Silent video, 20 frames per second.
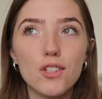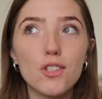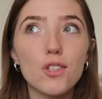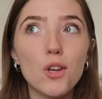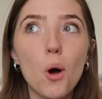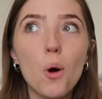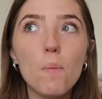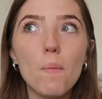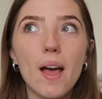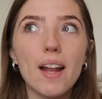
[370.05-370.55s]

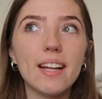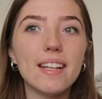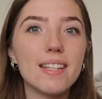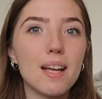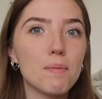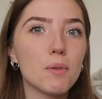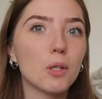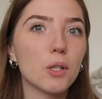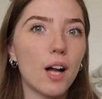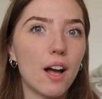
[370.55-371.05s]
So many
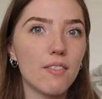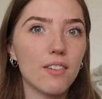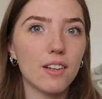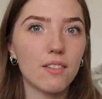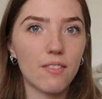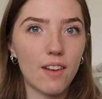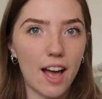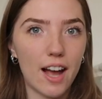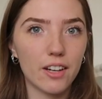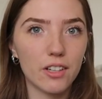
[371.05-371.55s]

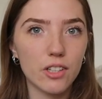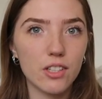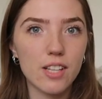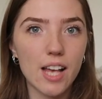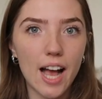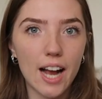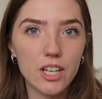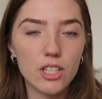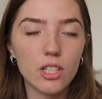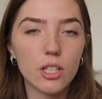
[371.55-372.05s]
demographic factors
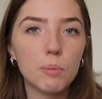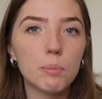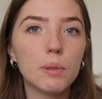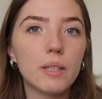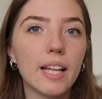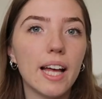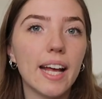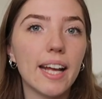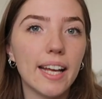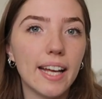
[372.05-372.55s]
actually
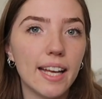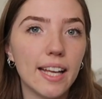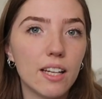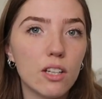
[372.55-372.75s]
play